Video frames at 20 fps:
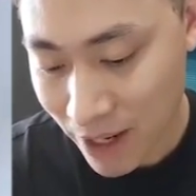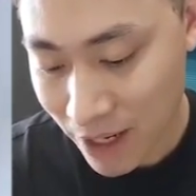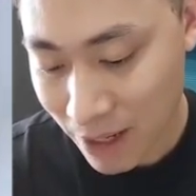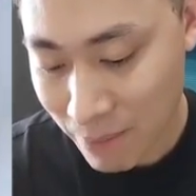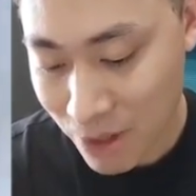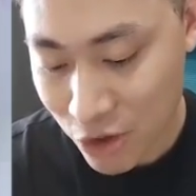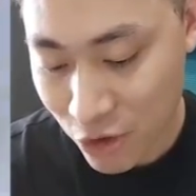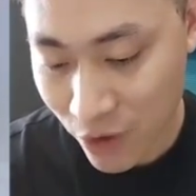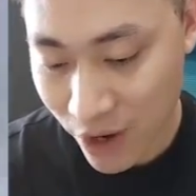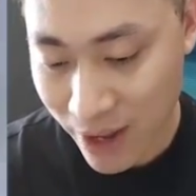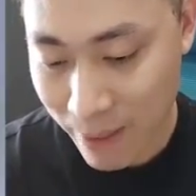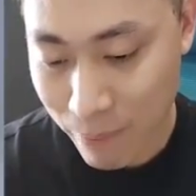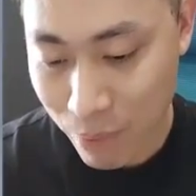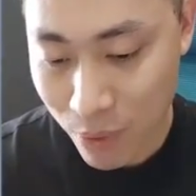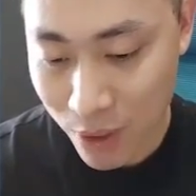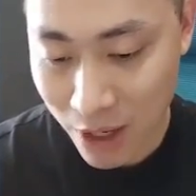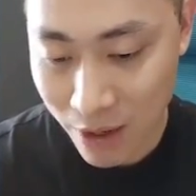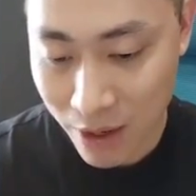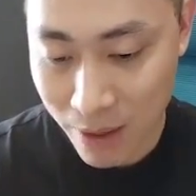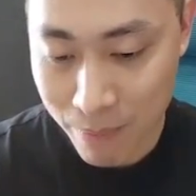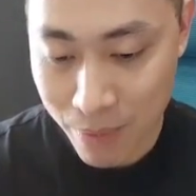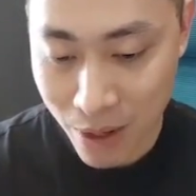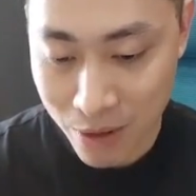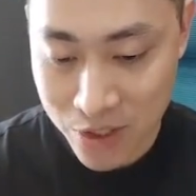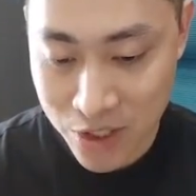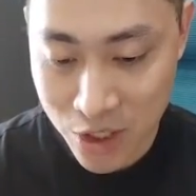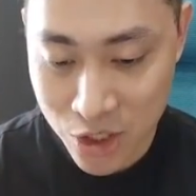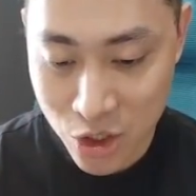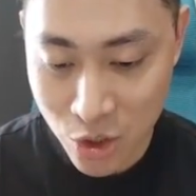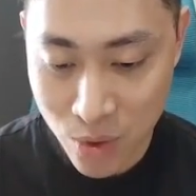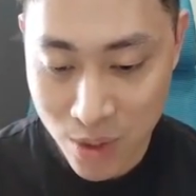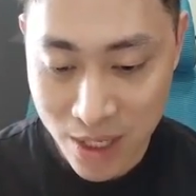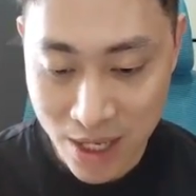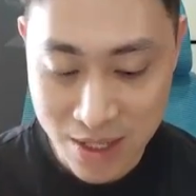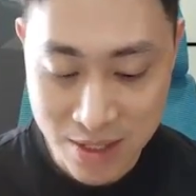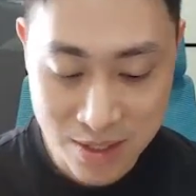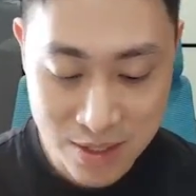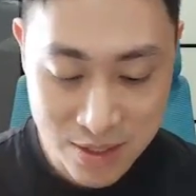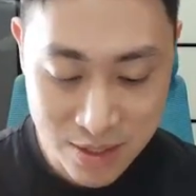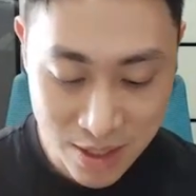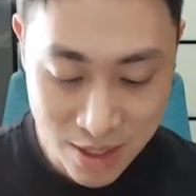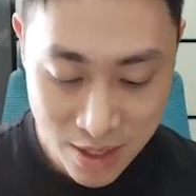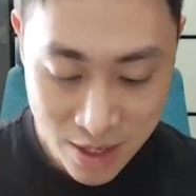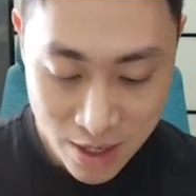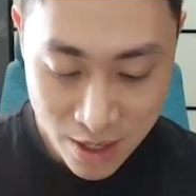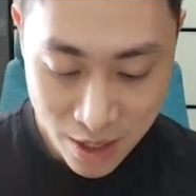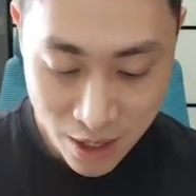Let me try and pull out a browser so you can see